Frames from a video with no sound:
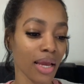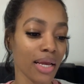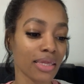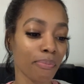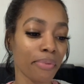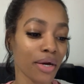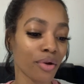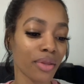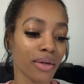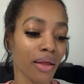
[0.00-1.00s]
it's better
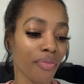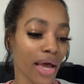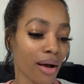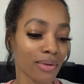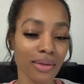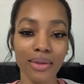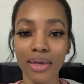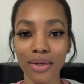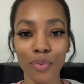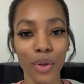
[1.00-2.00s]
than a thousand
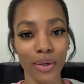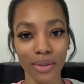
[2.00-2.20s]
anywhere